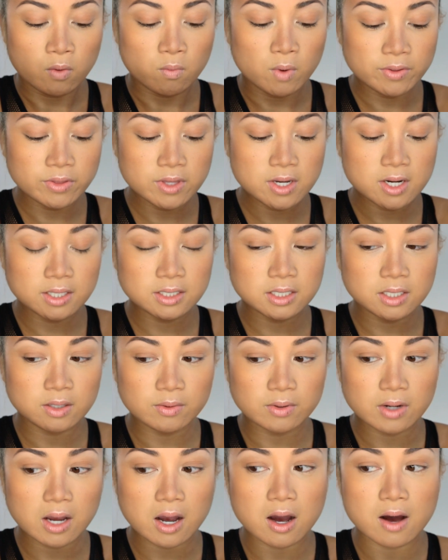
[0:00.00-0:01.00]
One thing I did
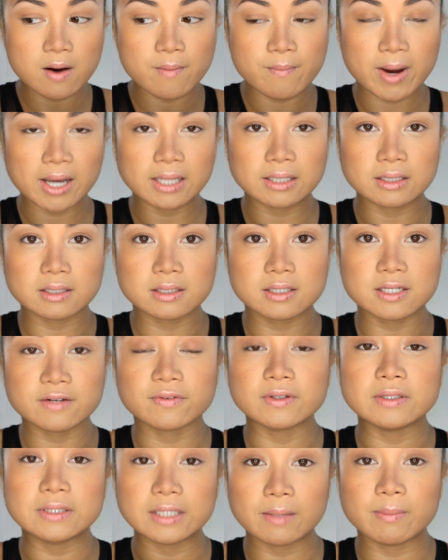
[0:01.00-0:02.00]

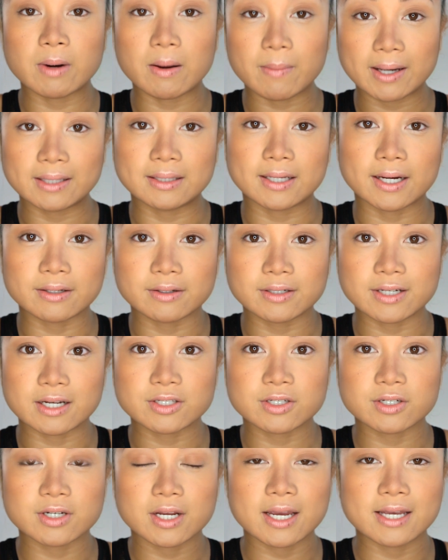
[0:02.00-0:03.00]
differently about my liner
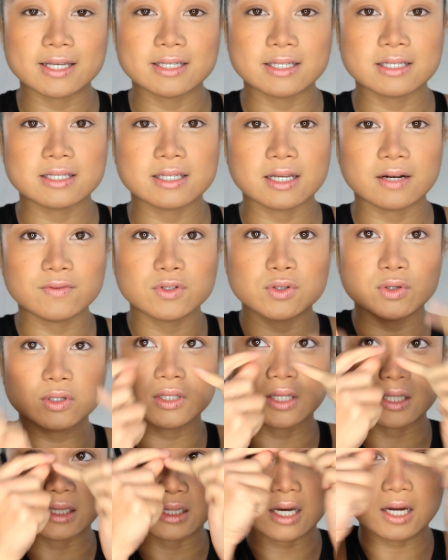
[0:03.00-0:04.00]
yesterday is instead of doing
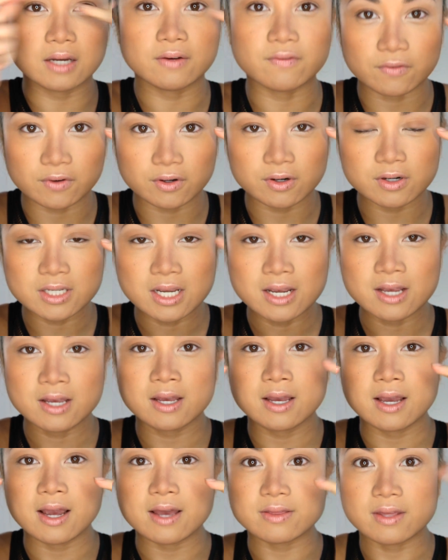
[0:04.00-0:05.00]
the line first
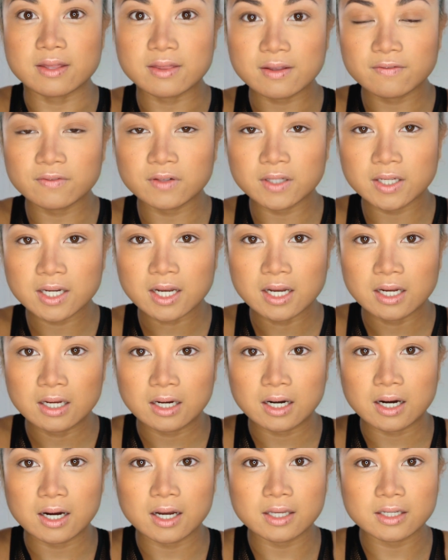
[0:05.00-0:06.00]
and then the flick,
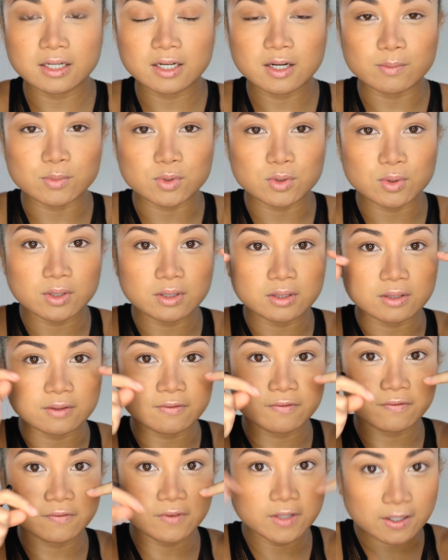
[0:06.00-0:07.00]
I ended up doing the
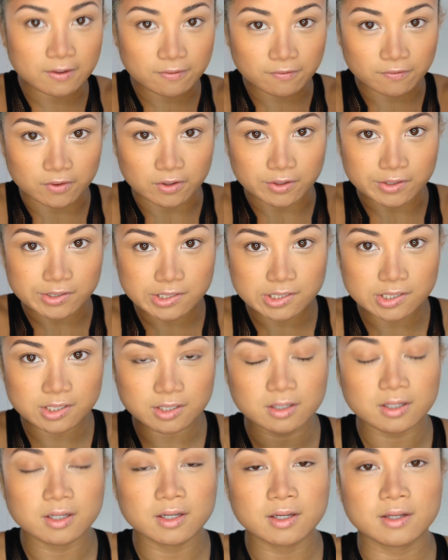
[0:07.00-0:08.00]
flick first
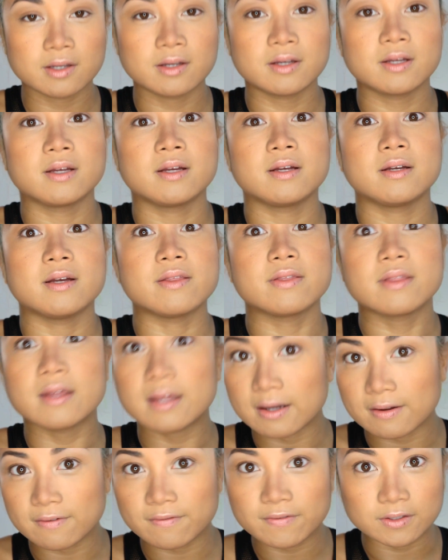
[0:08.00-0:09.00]
and
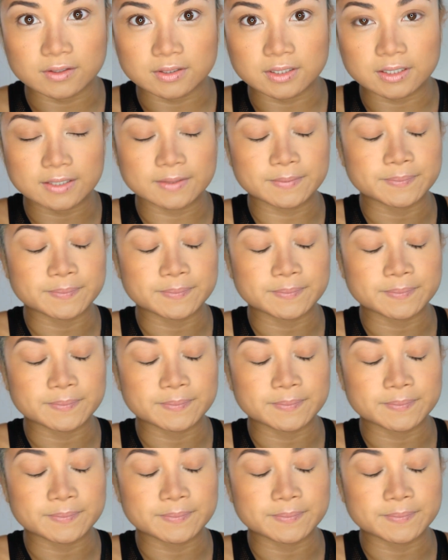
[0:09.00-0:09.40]
then I filled it in.